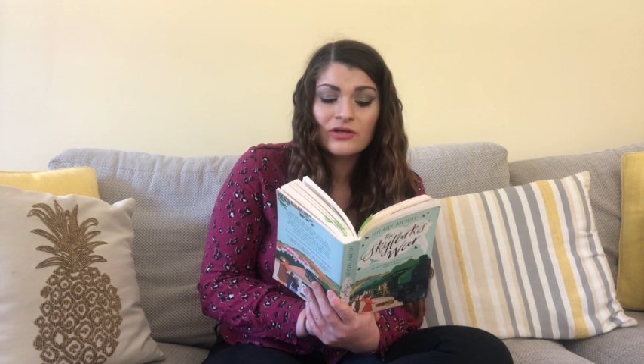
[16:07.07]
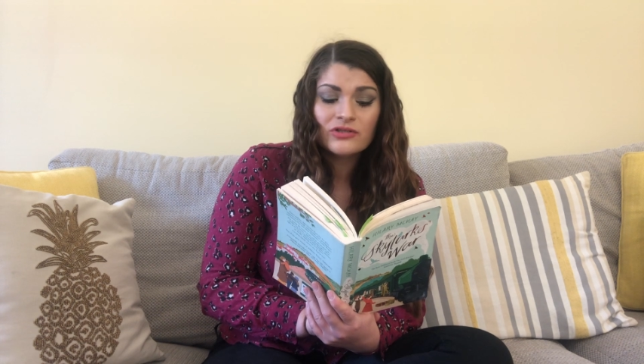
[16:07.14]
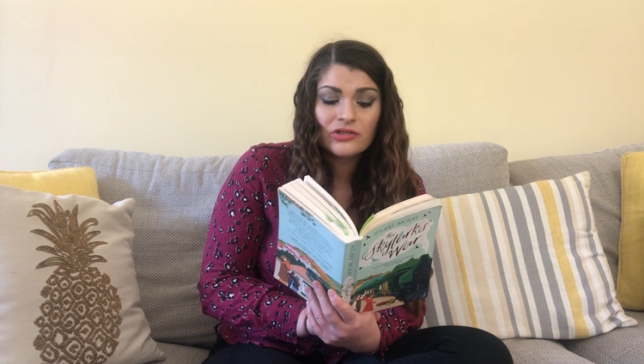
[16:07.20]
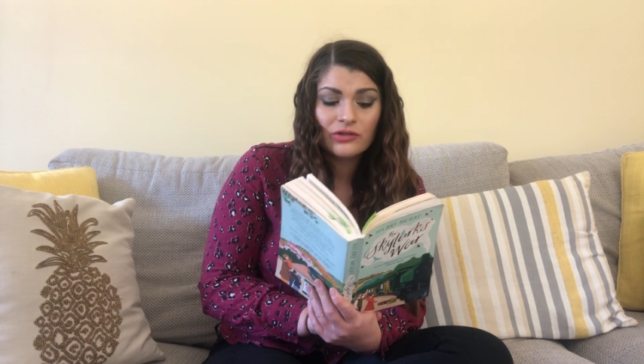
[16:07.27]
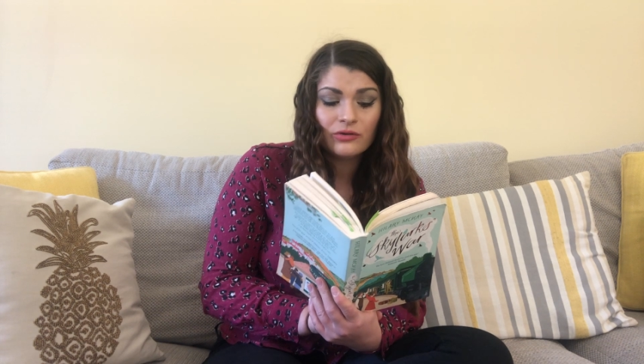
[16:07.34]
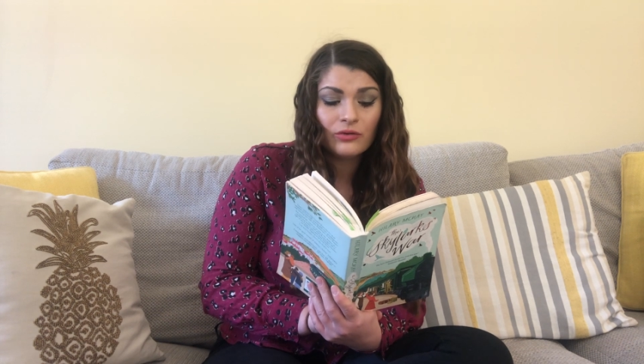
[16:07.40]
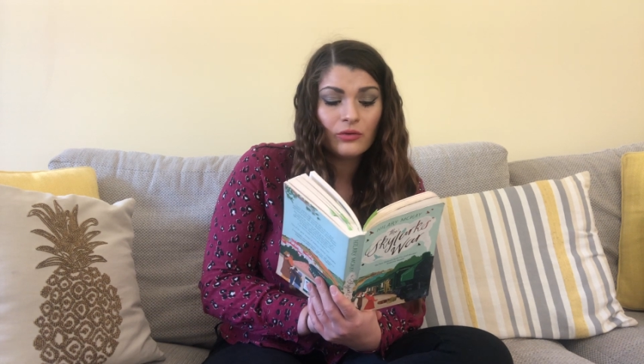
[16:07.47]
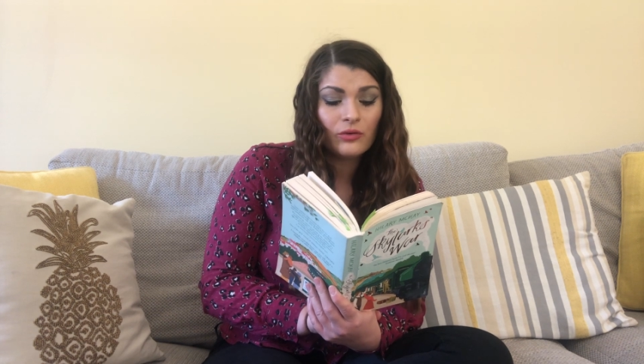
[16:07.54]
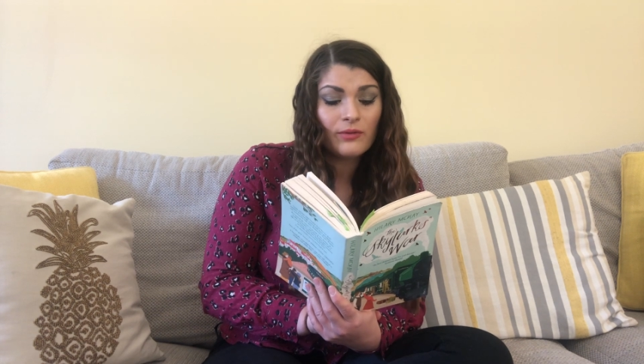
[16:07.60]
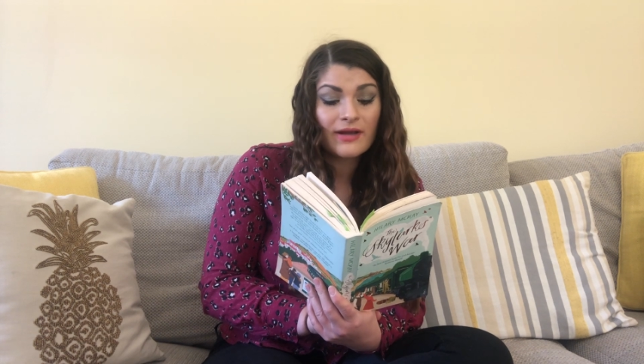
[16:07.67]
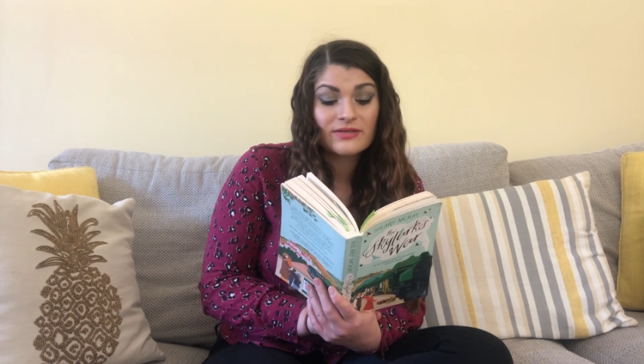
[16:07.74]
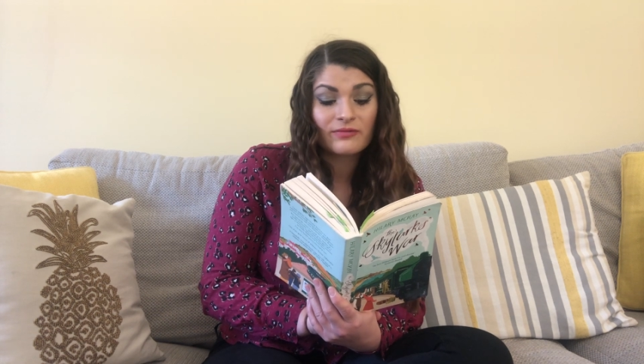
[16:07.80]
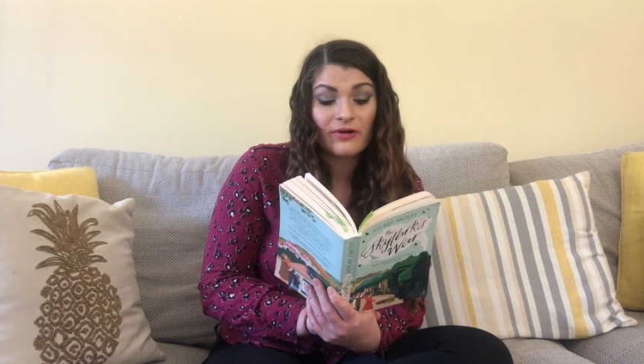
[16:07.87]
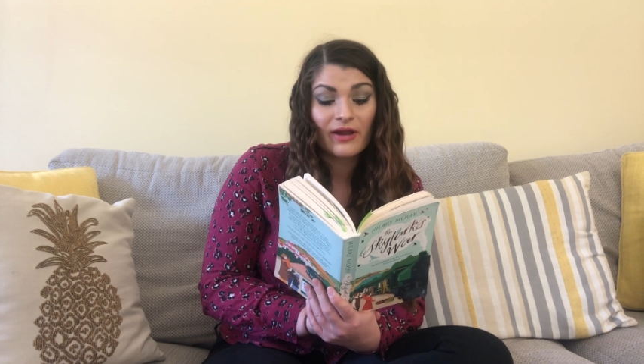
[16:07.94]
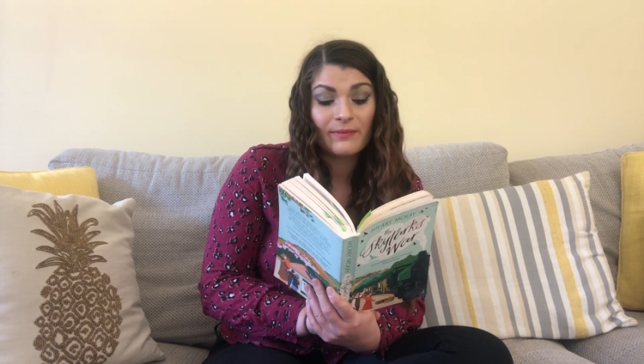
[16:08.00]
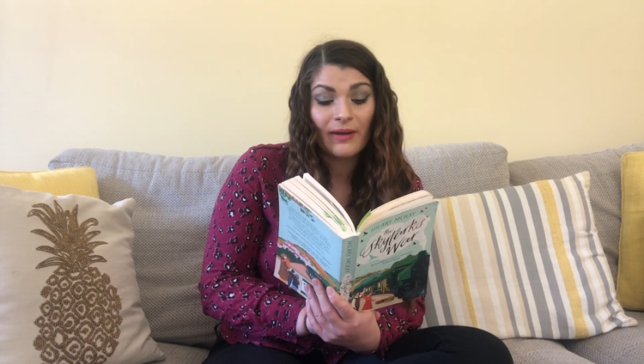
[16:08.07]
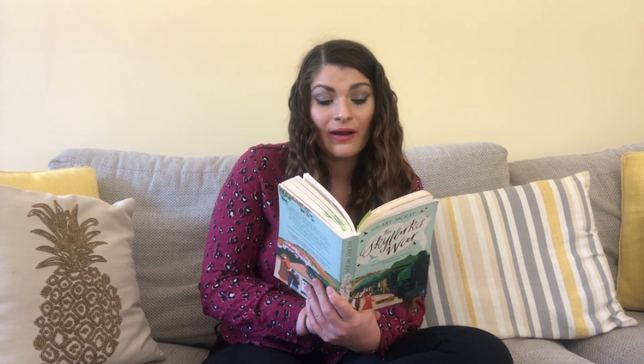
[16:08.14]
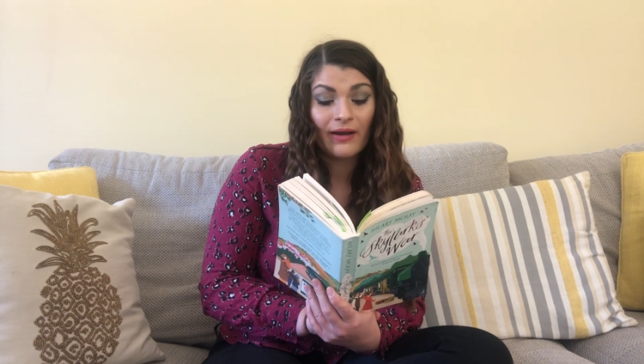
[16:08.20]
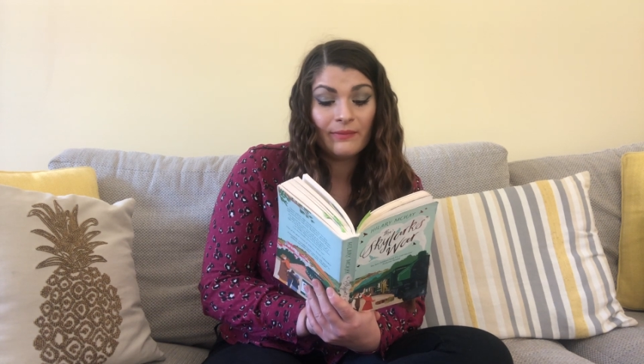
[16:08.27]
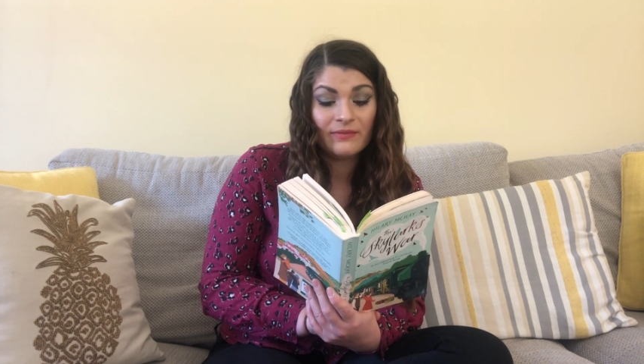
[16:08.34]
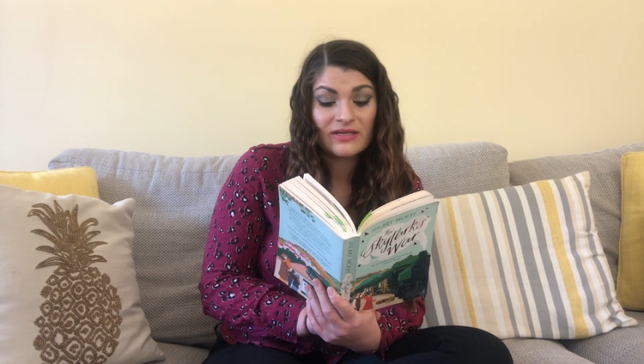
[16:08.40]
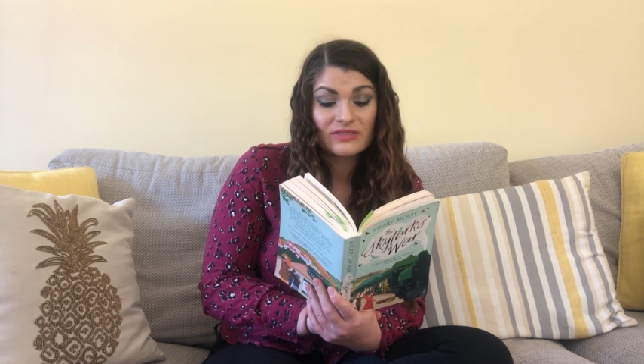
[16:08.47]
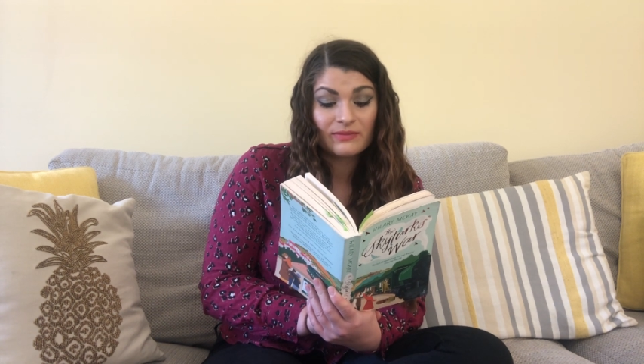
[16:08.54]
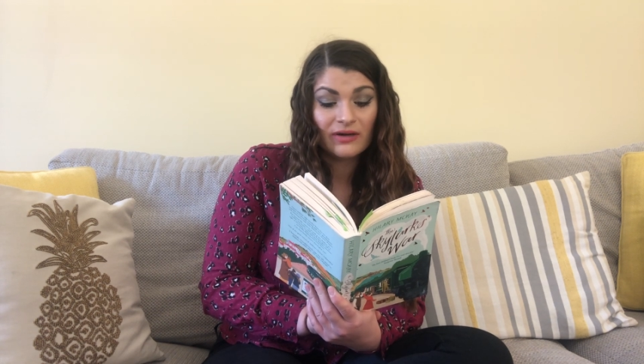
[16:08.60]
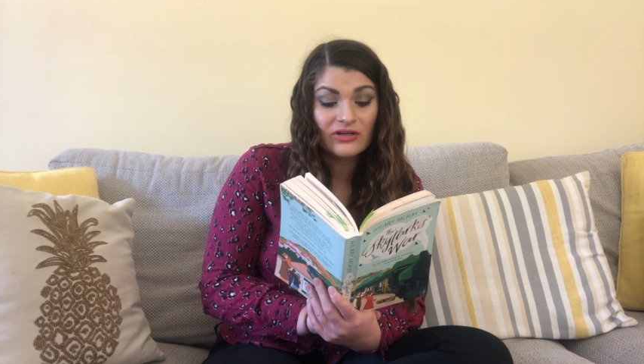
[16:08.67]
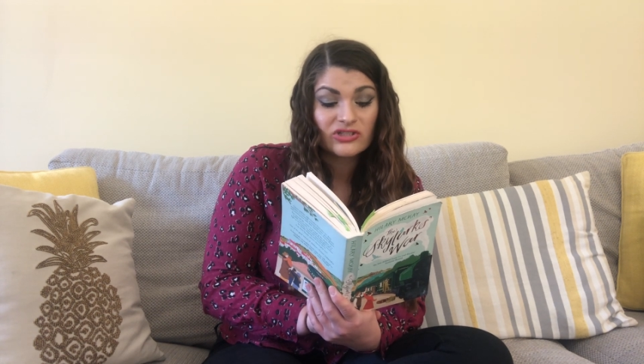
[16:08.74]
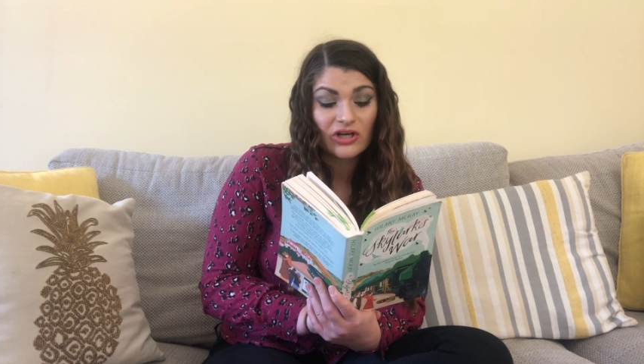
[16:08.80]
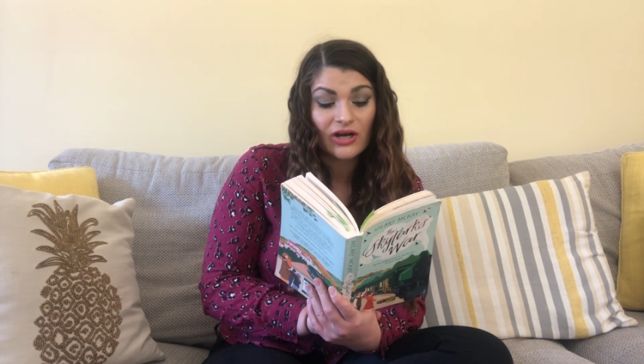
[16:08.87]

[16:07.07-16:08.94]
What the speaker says: Do you always worry about him this much?